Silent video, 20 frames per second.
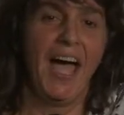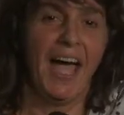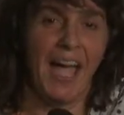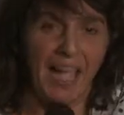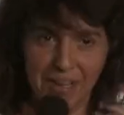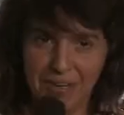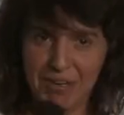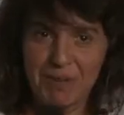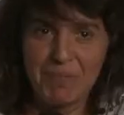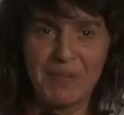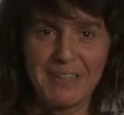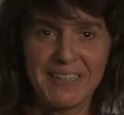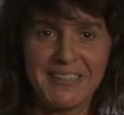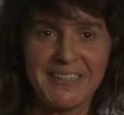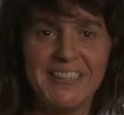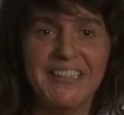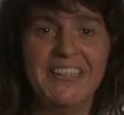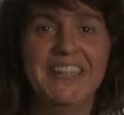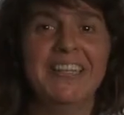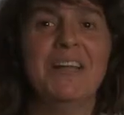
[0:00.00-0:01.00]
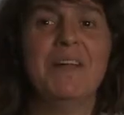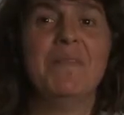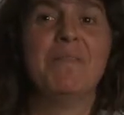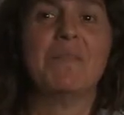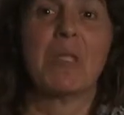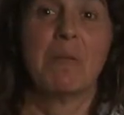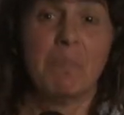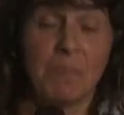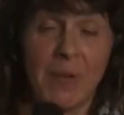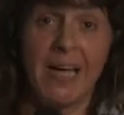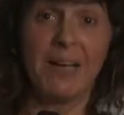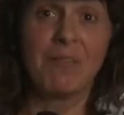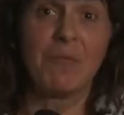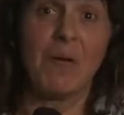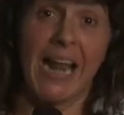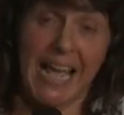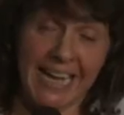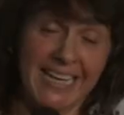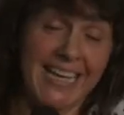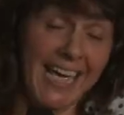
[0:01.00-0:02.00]
I hope I could. But
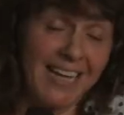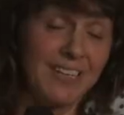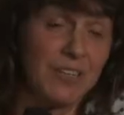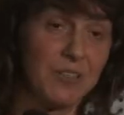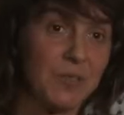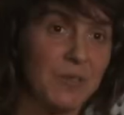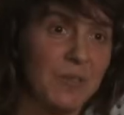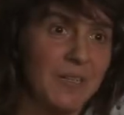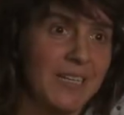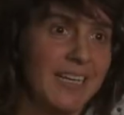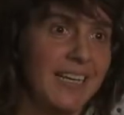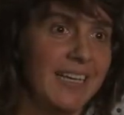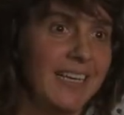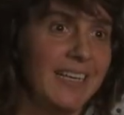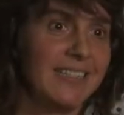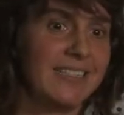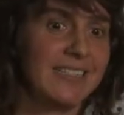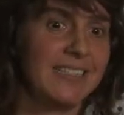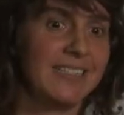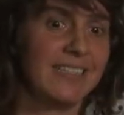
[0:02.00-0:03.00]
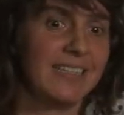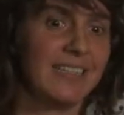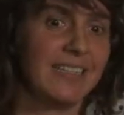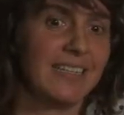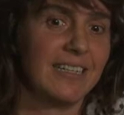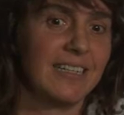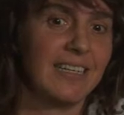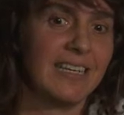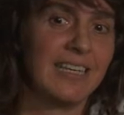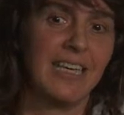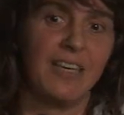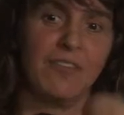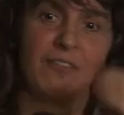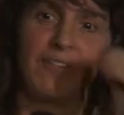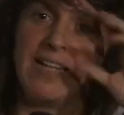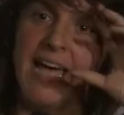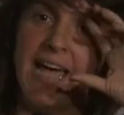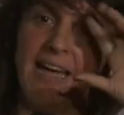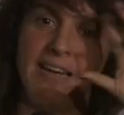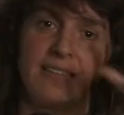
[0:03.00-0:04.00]
what I can do is give
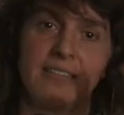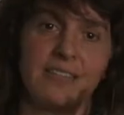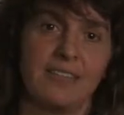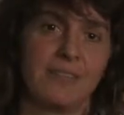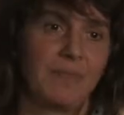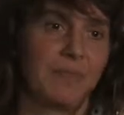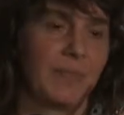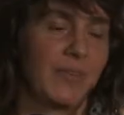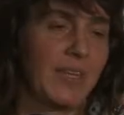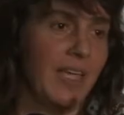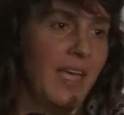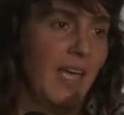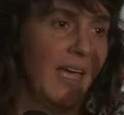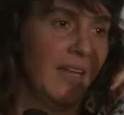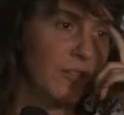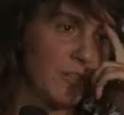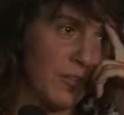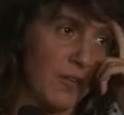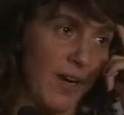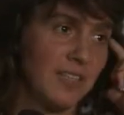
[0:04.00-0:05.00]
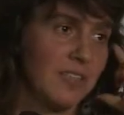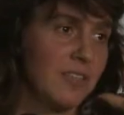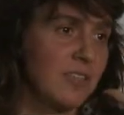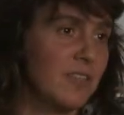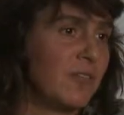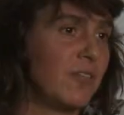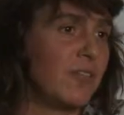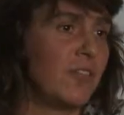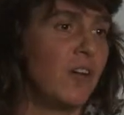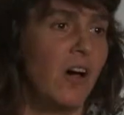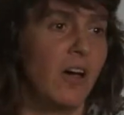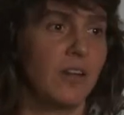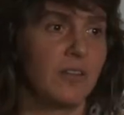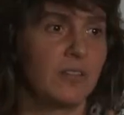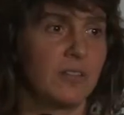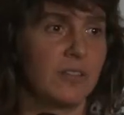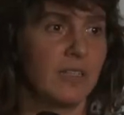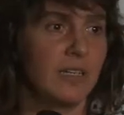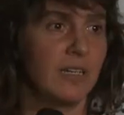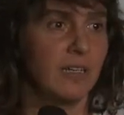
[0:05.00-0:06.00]
light and traces of
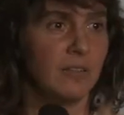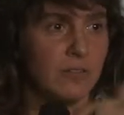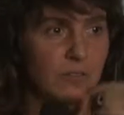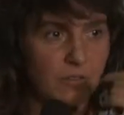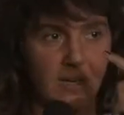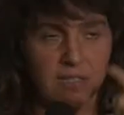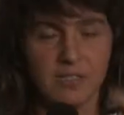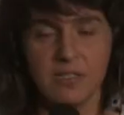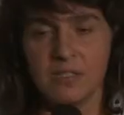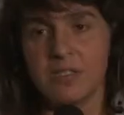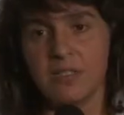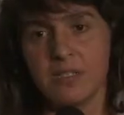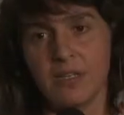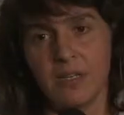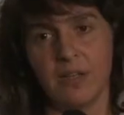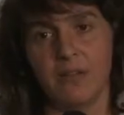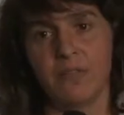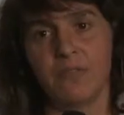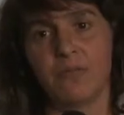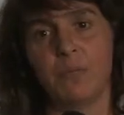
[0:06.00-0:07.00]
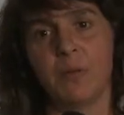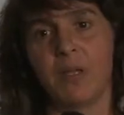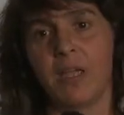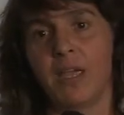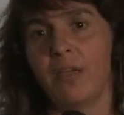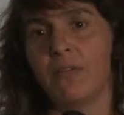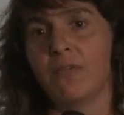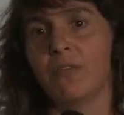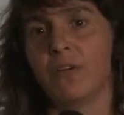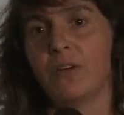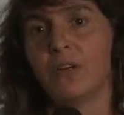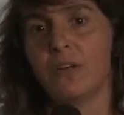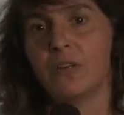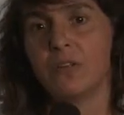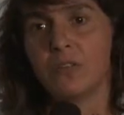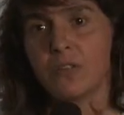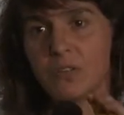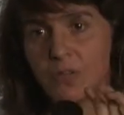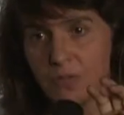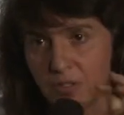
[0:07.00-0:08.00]
thought and traces of behavior
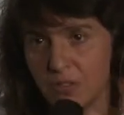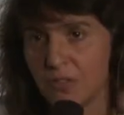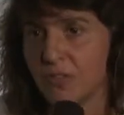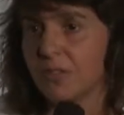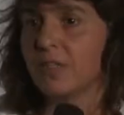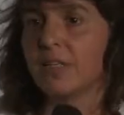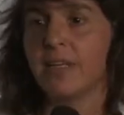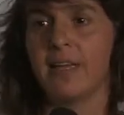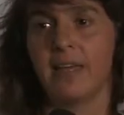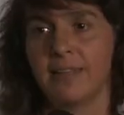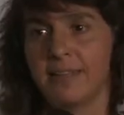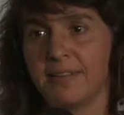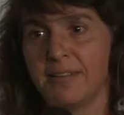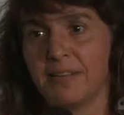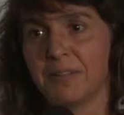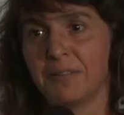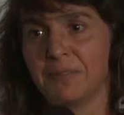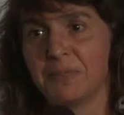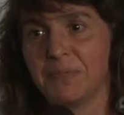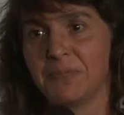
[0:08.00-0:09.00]
so that you can get there.